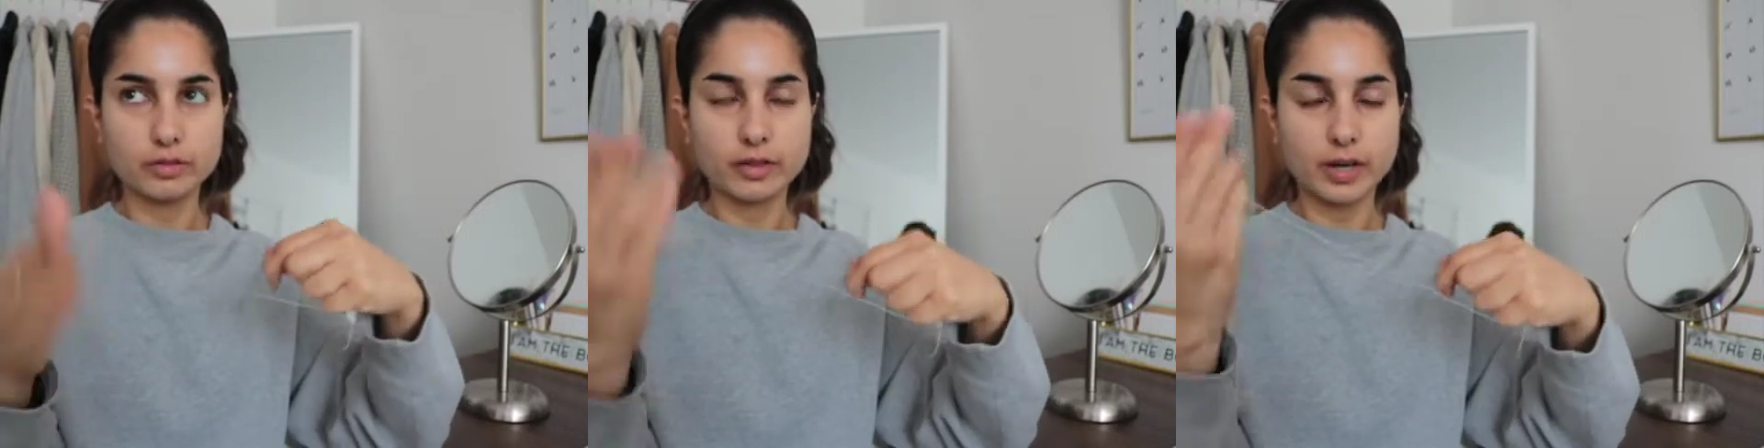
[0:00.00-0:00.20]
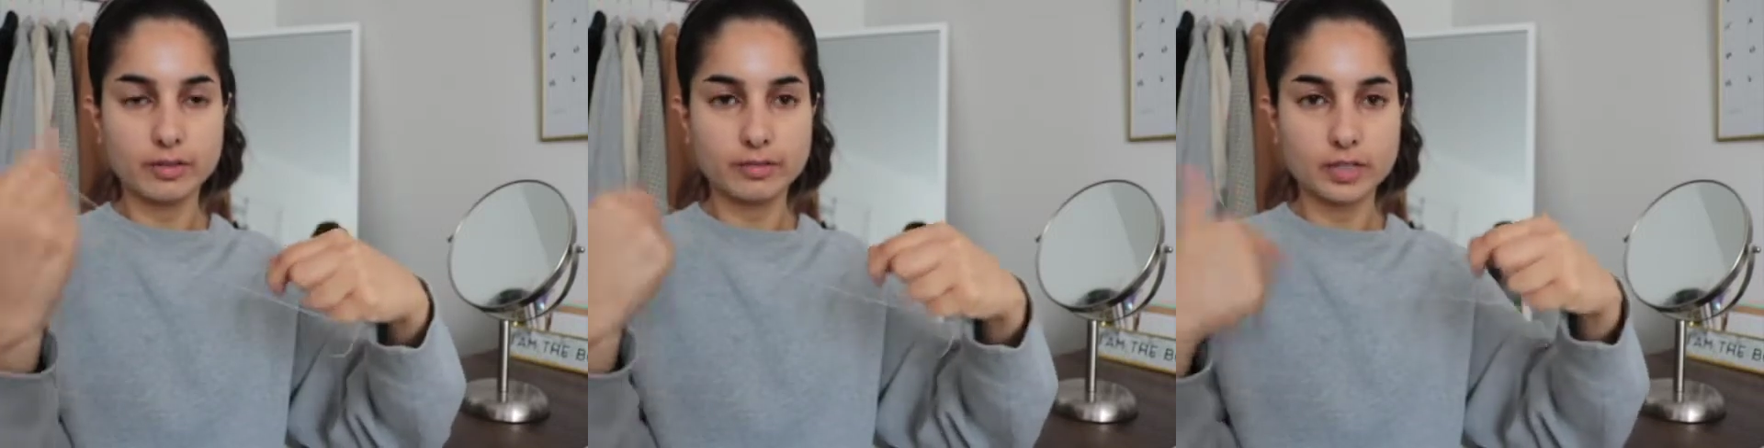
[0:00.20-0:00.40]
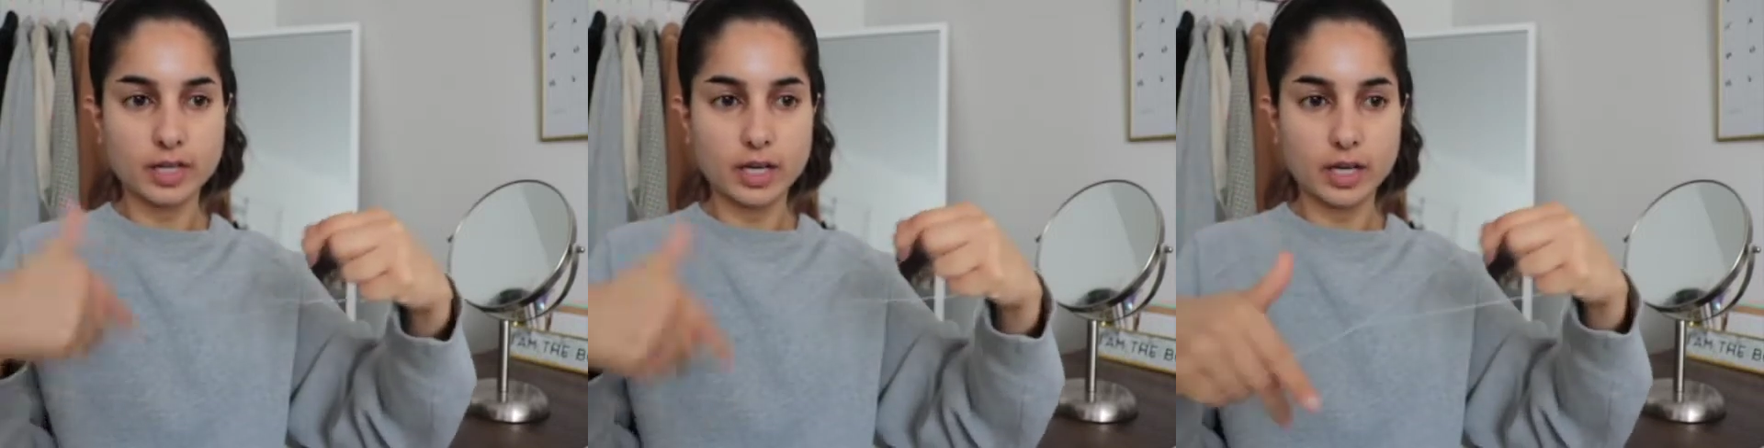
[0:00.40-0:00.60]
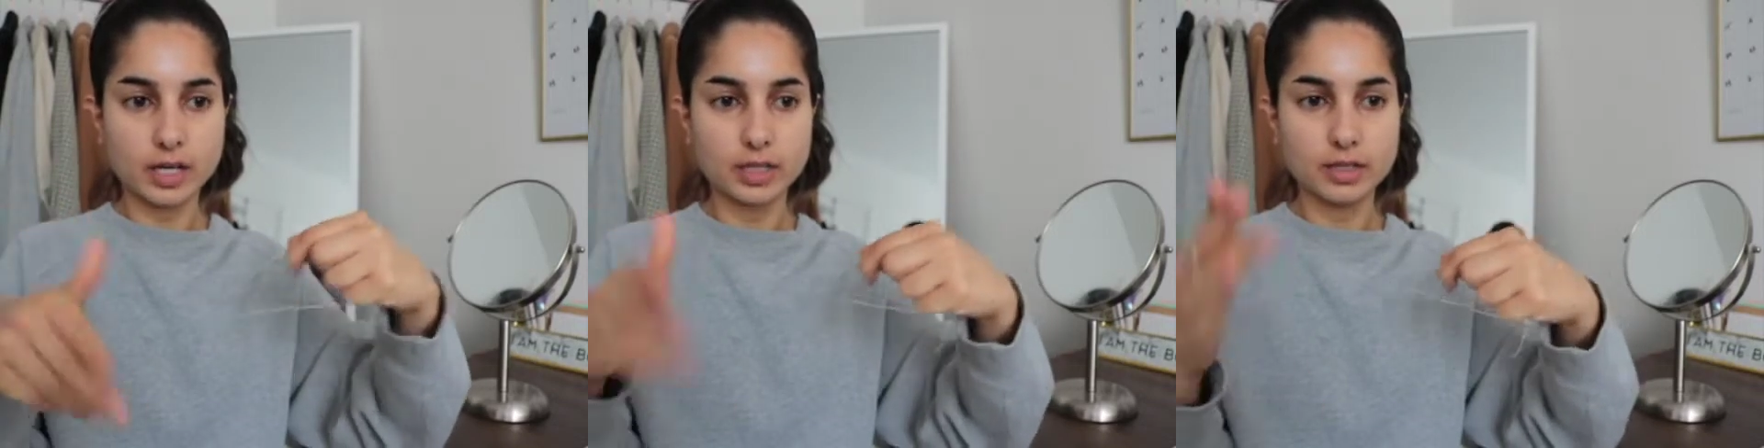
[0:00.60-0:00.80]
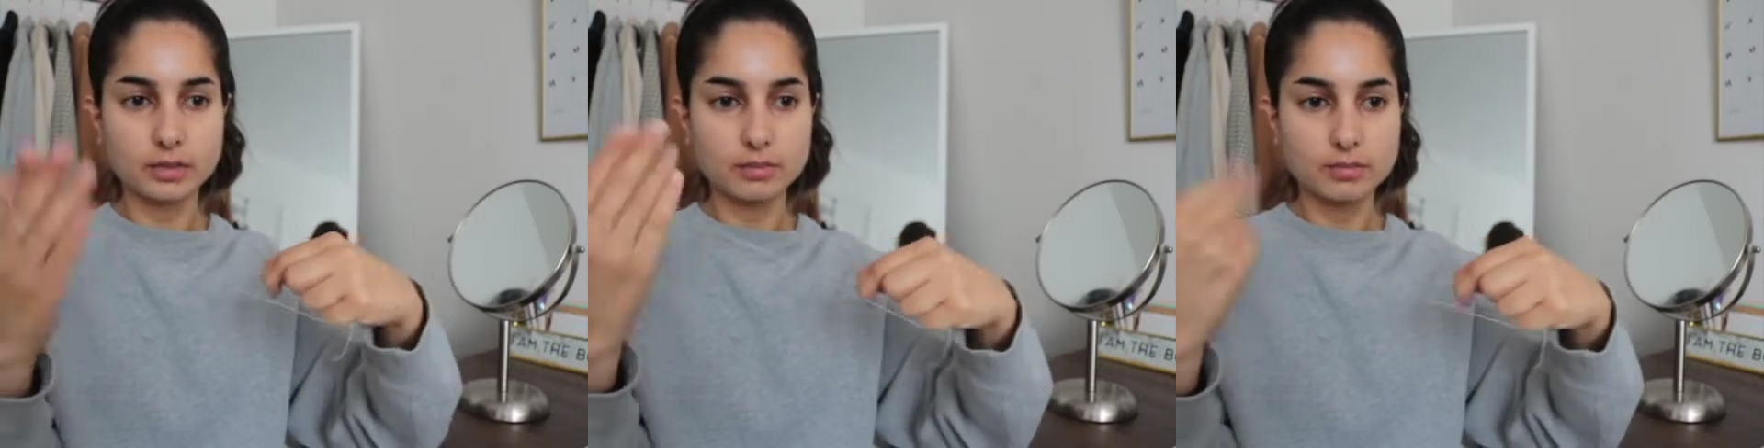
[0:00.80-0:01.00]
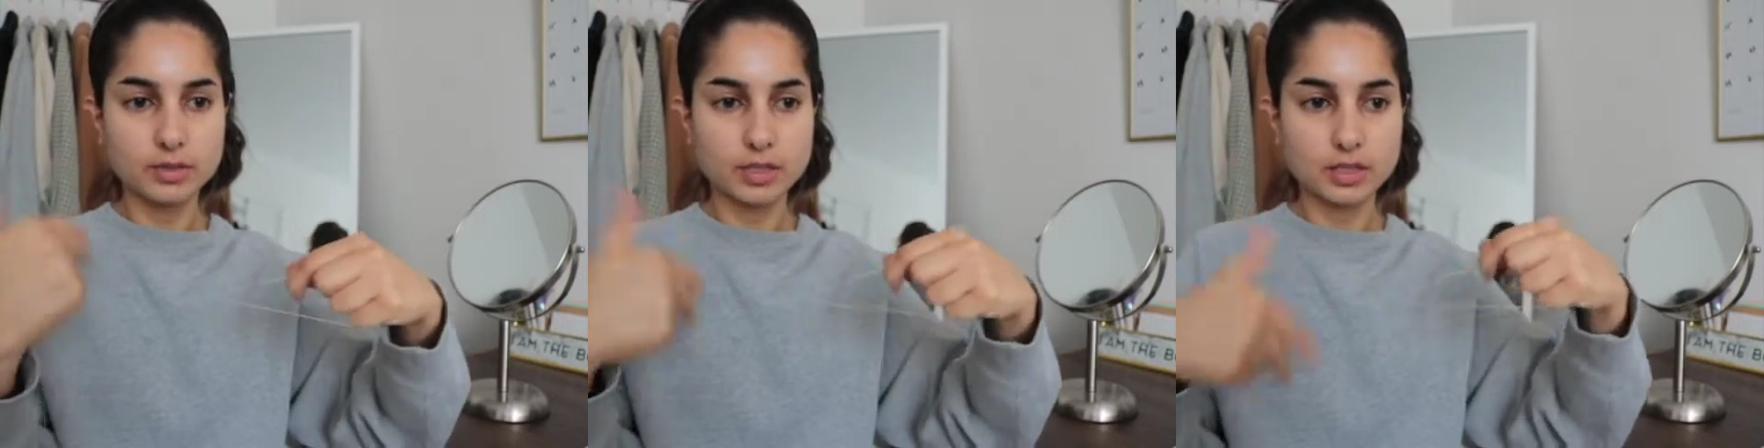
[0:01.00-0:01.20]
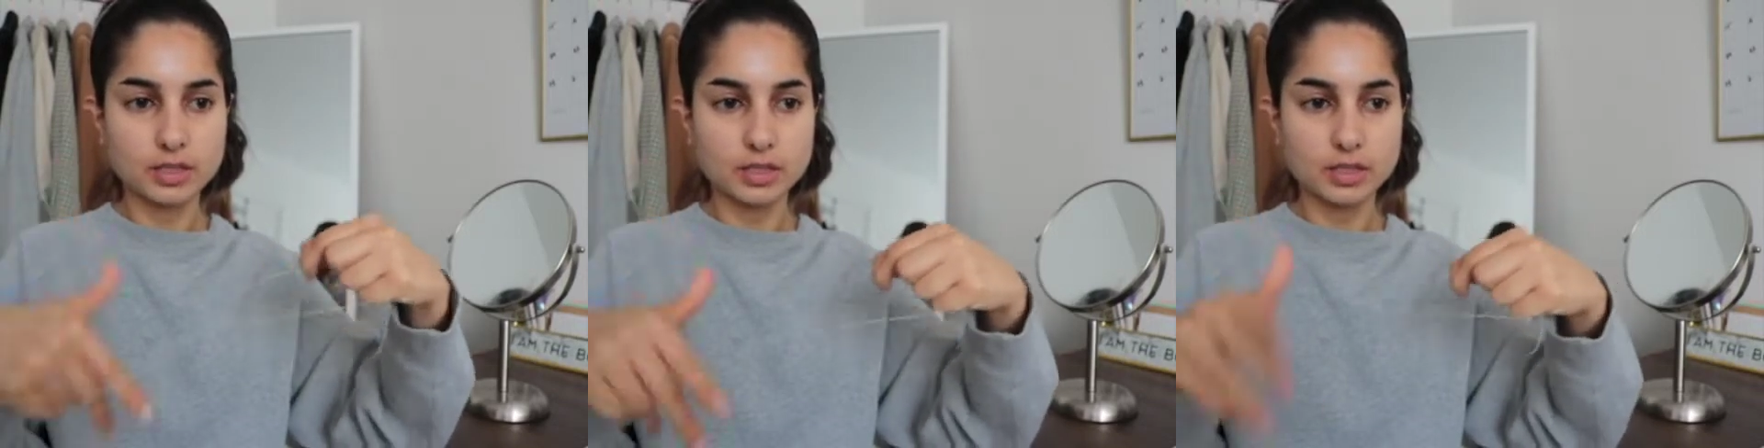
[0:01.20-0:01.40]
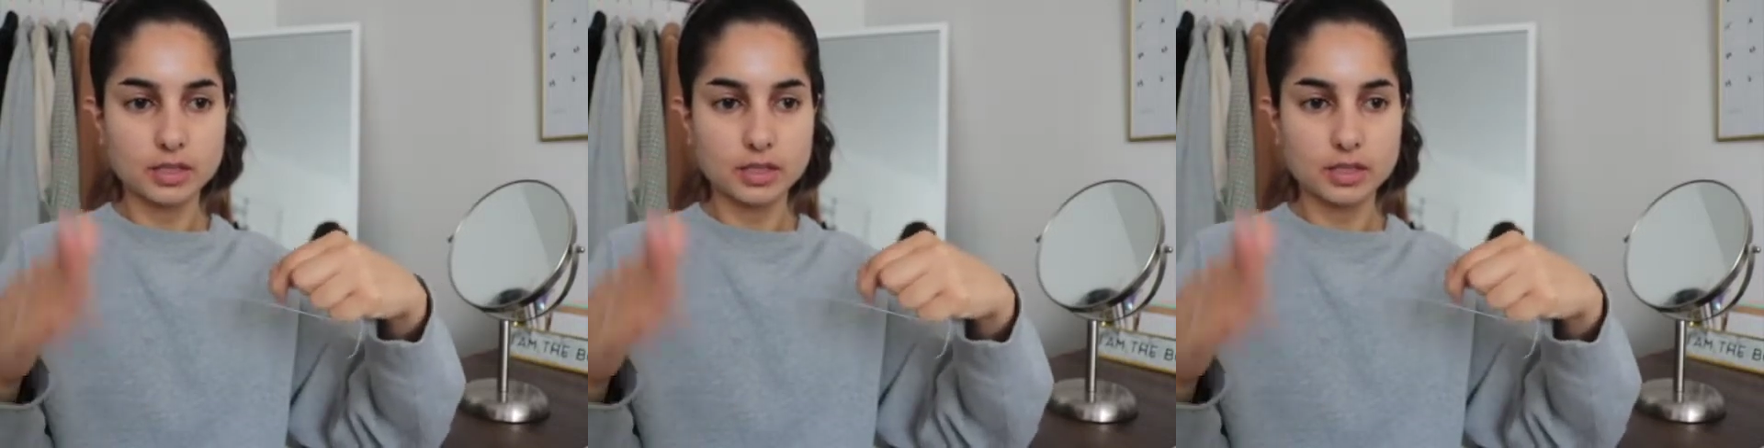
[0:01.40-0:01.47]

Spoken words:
or 5 times.